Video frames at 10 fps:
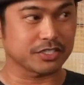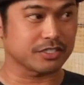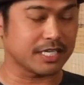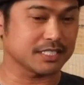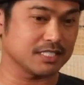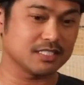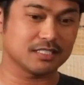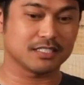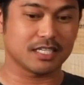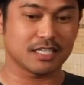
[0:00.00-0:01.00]
manager
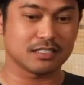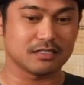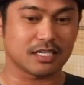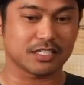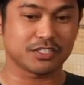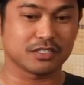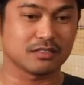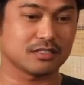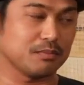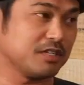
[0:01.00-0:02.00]
actually said I
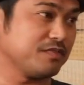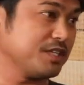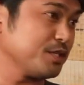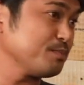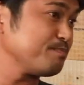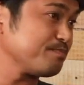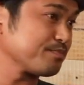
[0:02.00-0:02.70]
should submit a video.